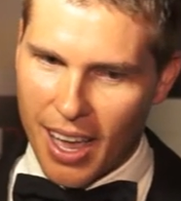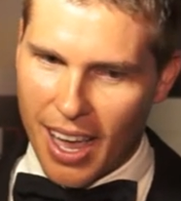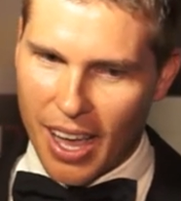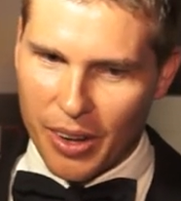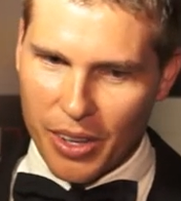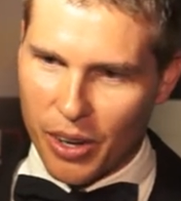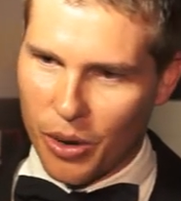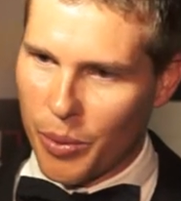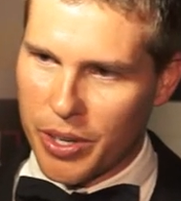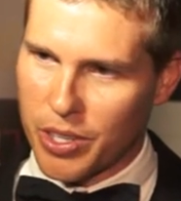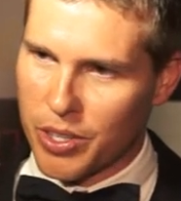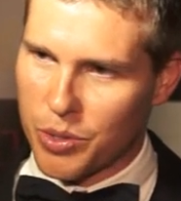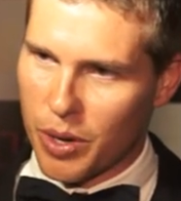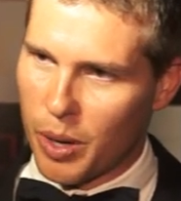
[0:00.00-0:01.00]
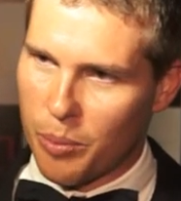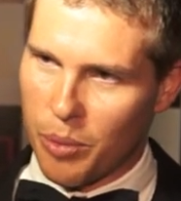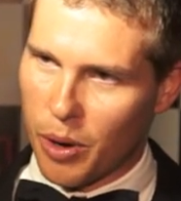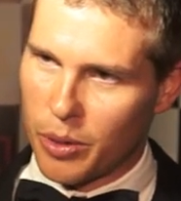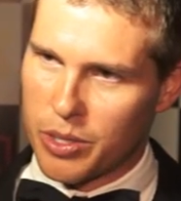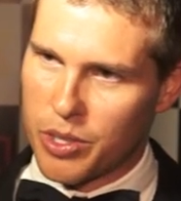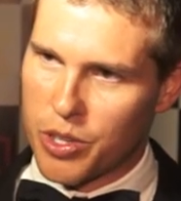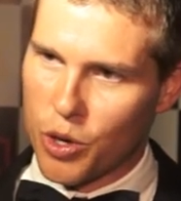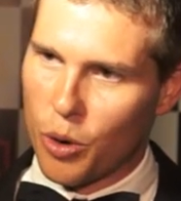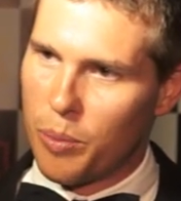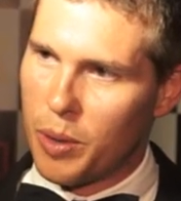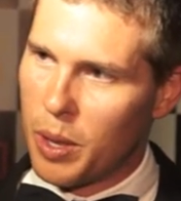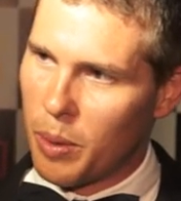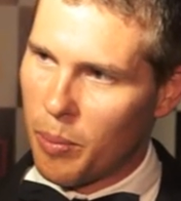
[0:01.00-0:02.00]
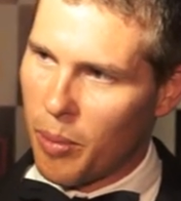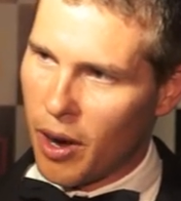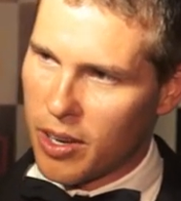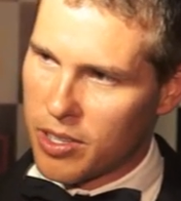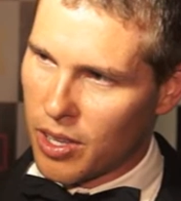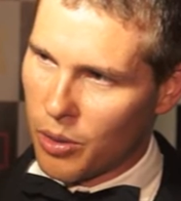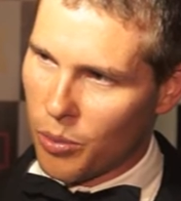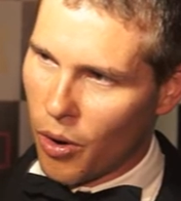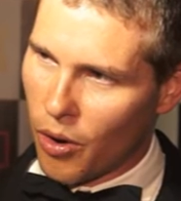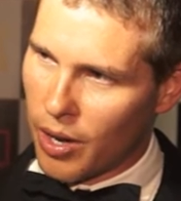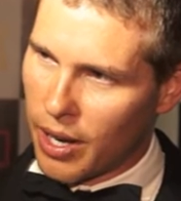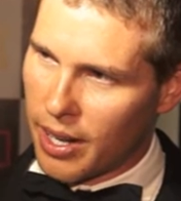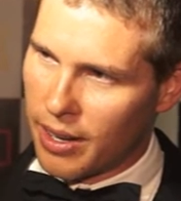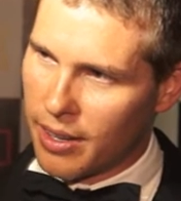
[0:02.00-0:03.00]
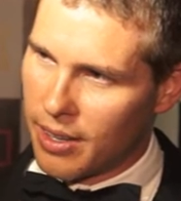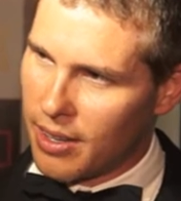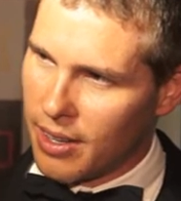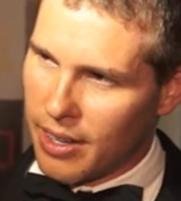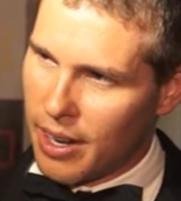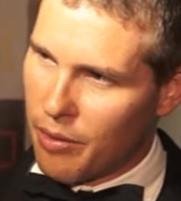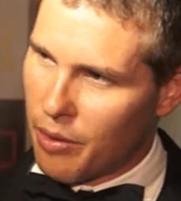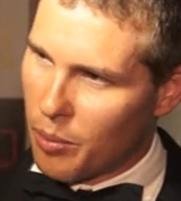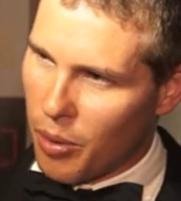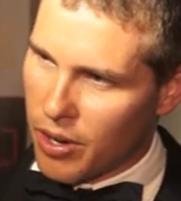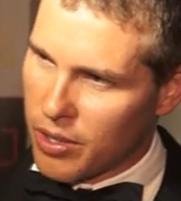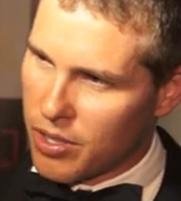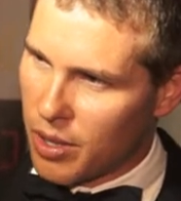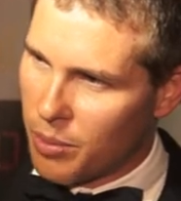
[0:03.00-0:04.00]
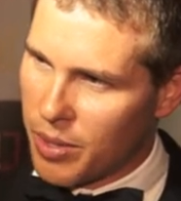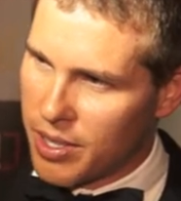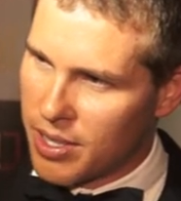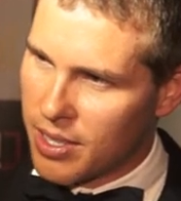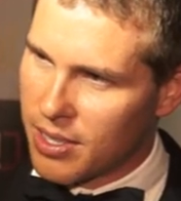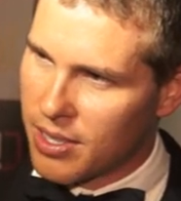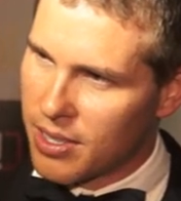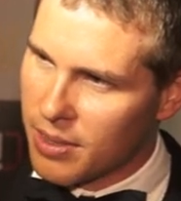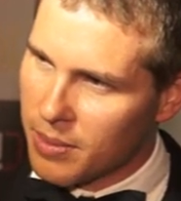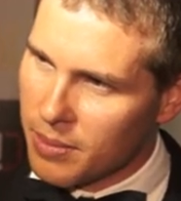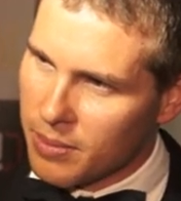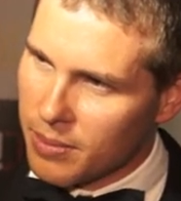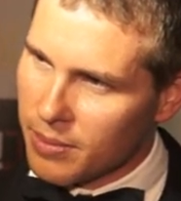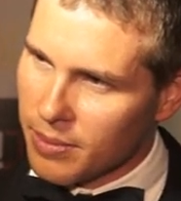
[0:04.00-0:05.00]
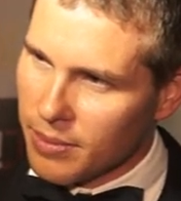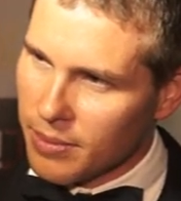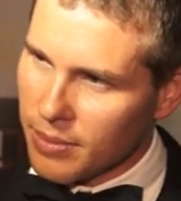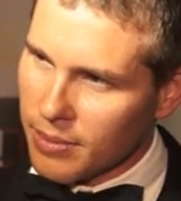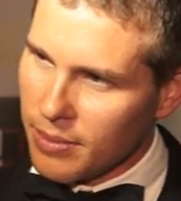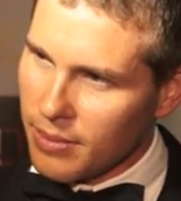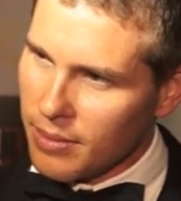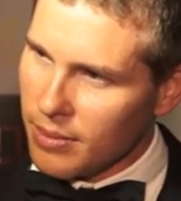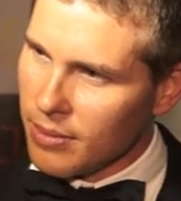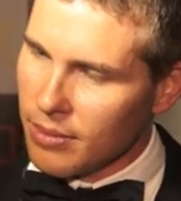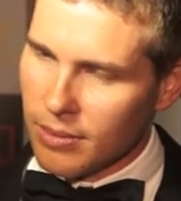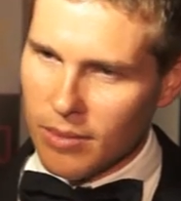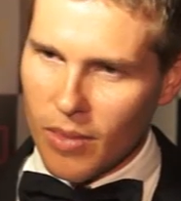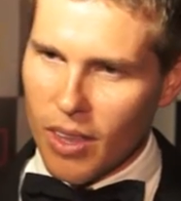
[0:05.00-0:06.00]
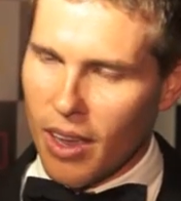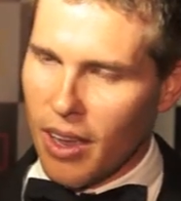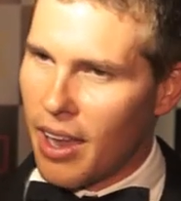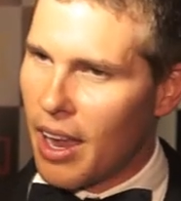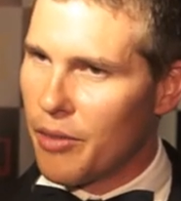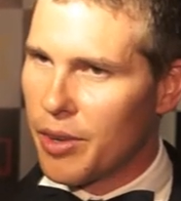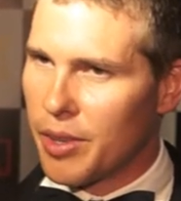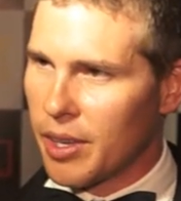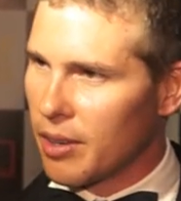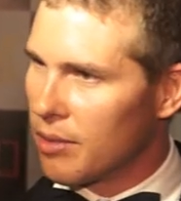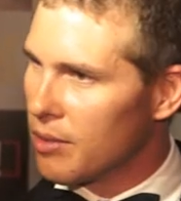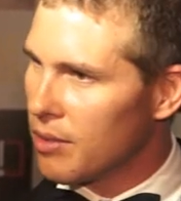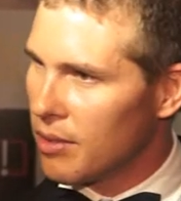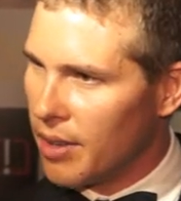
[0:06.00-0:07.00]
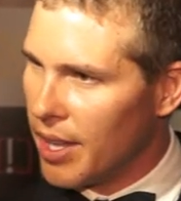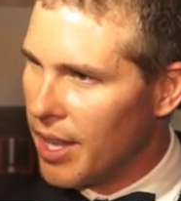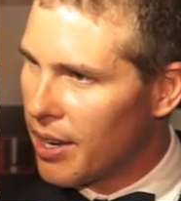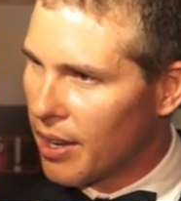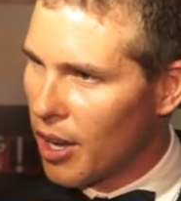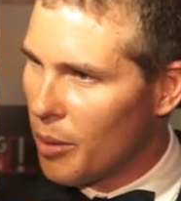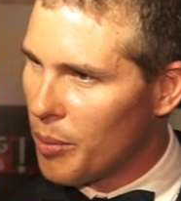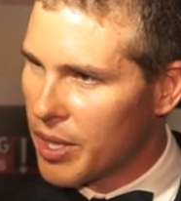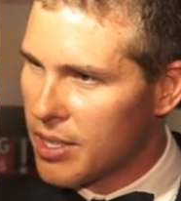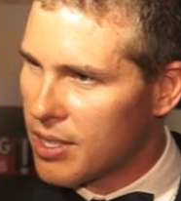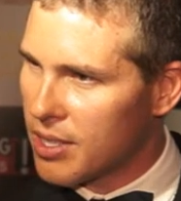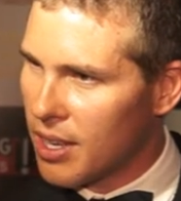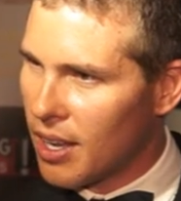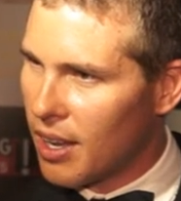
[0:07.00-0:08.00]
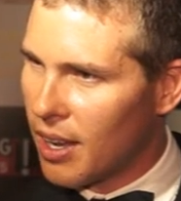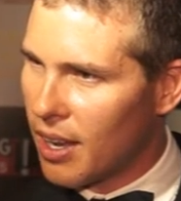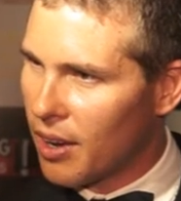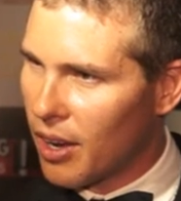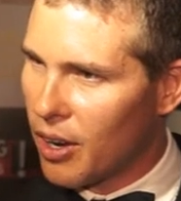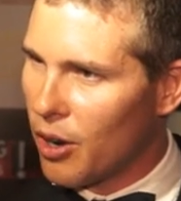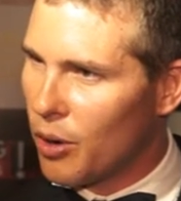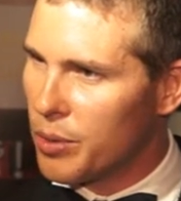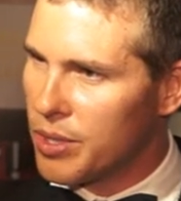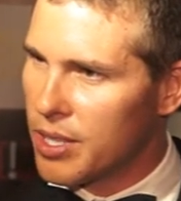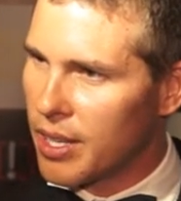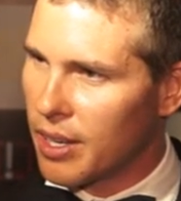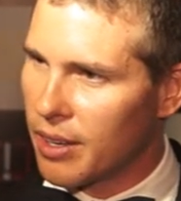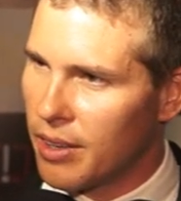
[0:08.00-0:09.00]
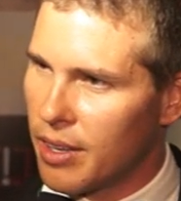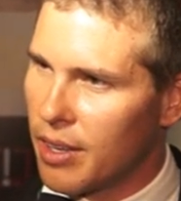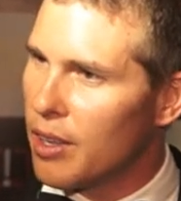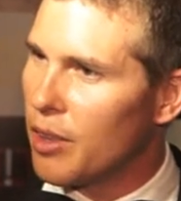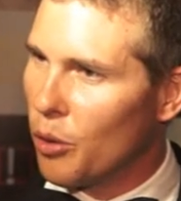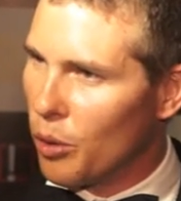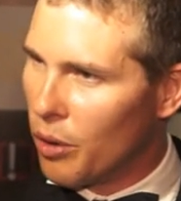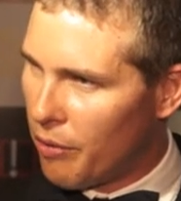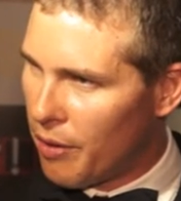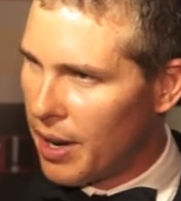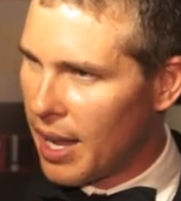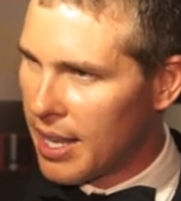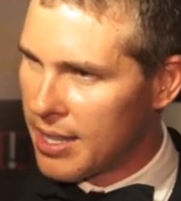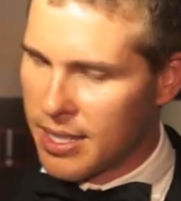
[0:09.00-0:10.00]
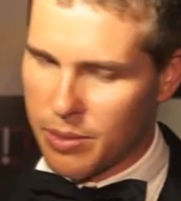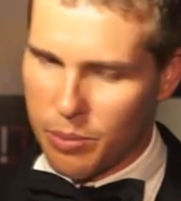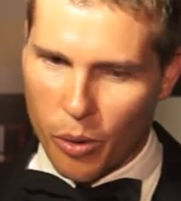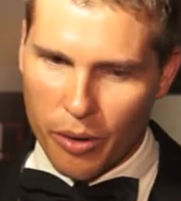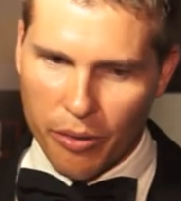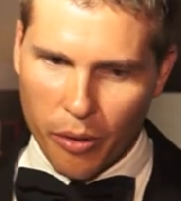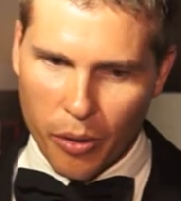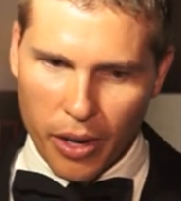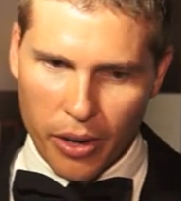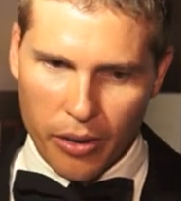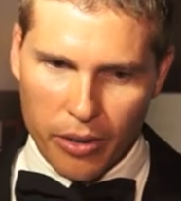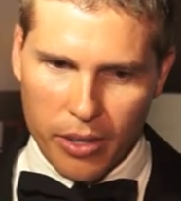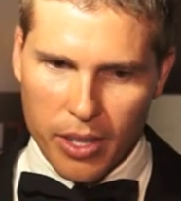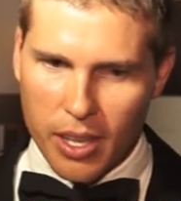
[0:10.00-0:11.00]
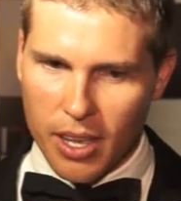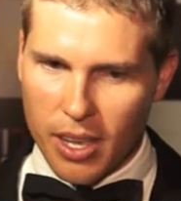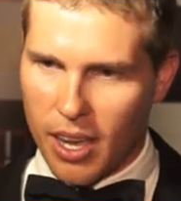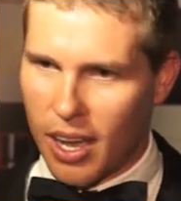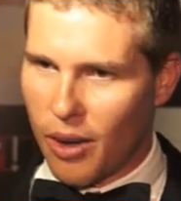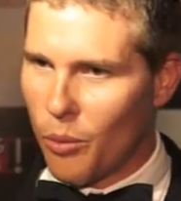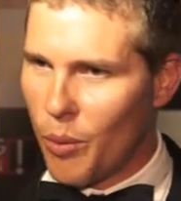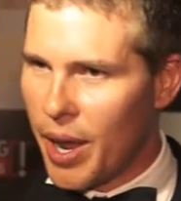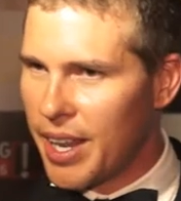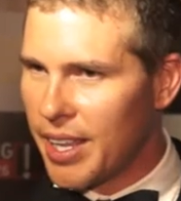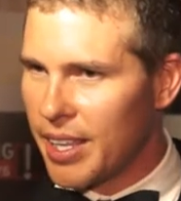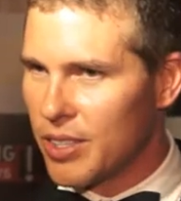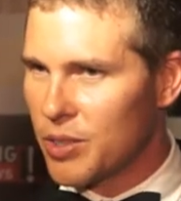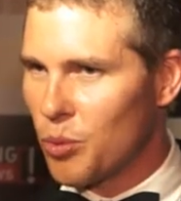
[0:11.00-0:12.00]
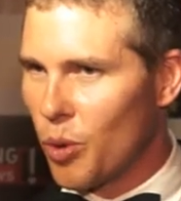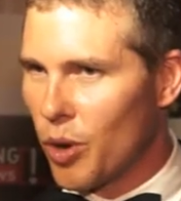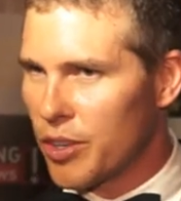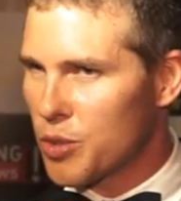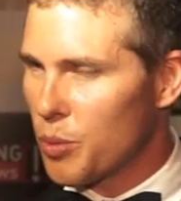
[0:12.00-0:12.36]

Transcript: and you know we're just really proud to show people parts of the world and different parts of the business. All the ranges of courses everything economics, uh, accounting, um, the whole finance portfolio, uh, weddings, water